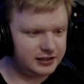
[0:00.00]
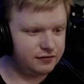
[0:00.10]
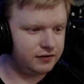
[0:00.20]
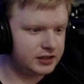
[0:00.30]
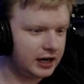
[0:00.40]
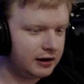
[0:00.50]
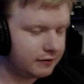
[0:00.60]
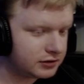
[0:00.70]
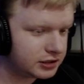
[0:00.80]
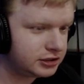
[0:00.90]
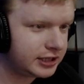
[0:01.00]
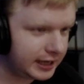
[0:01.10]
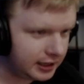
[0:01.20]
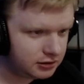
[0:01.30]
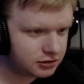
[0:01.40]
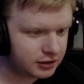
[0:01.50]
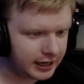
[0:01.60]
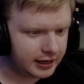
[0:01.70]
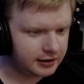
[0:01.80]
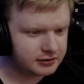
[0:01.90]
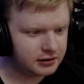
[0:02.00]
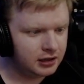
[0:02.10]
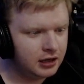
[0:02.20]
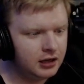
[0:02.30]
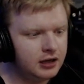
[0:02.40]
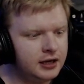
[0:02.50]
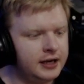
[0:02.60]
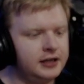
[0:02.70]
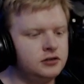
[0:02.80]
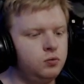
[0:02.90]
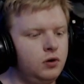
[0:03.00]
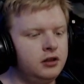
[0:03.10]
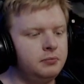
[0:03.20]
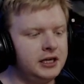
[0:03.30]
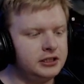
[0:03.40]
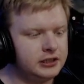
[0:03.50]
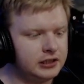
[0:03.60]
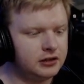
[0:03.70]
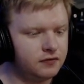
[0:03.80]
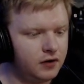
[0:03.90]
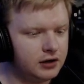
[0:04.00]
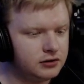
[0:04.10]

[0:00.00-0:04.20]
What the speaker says: for Dark Horse's Kell Dragon. It is worth mentioning the final